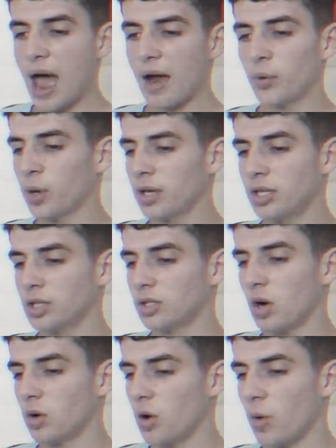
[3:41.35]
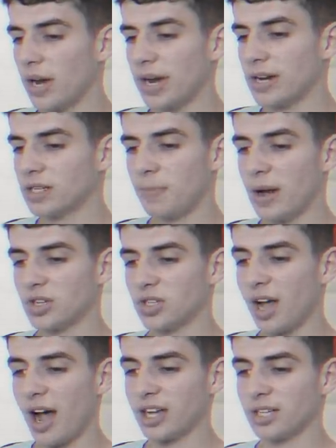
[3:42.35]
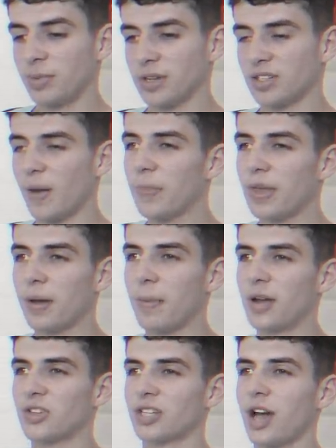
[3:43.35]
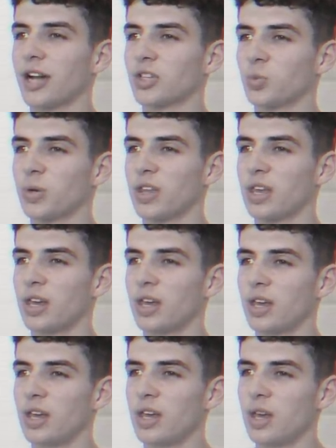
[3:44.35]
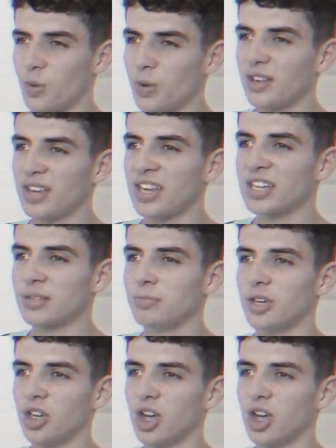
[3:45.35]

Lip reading: I really just don't know what it is about socks, but something about socks really, it really gets me